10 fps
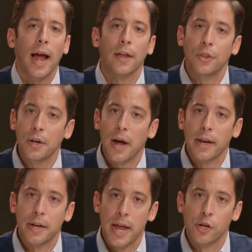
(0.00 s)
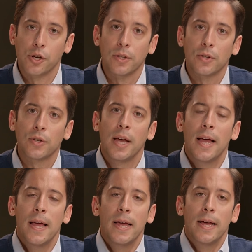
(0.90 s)
at the United Nations.
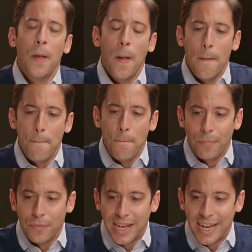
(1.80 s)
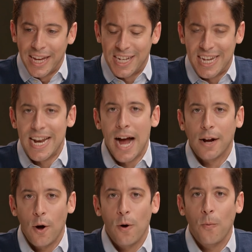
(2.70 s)
It did
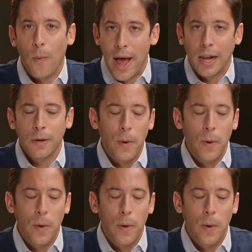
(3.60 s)
not go well.